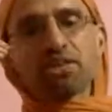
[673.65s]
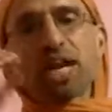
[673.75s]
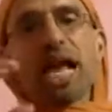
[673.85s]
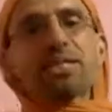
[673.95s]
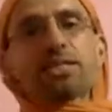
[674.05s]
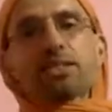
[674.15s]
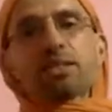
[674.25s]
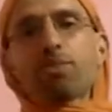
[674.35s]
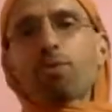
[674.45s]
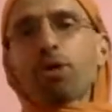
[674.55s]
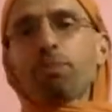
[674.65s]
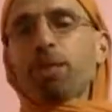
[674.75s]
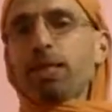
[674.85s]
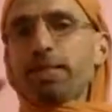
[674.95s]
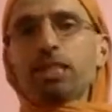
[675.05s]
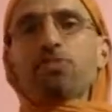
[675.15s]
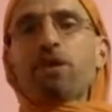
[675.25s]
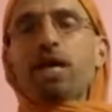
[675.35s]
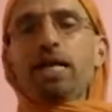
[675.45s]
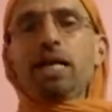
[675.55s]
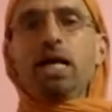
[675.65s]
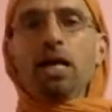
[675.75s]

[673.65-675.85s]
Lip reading: relax a body part, that's fine.